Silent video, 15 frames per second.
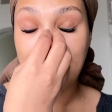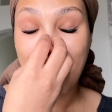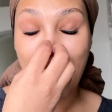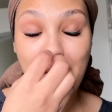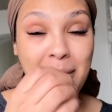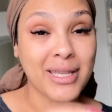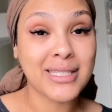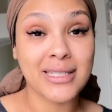
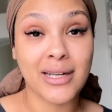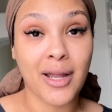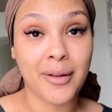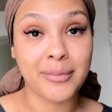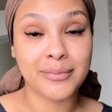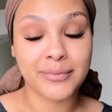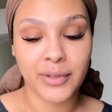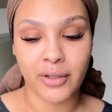can't mess it
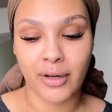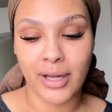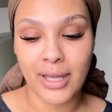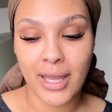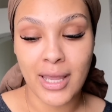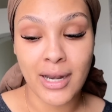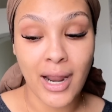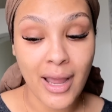up, all right?
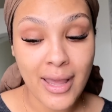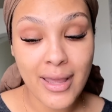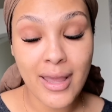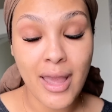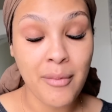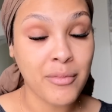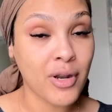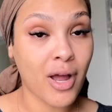And I
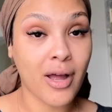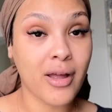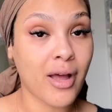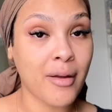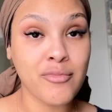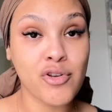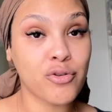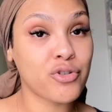am not,
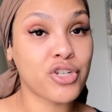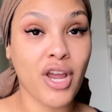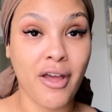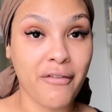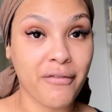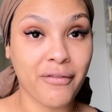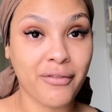I'm no chef,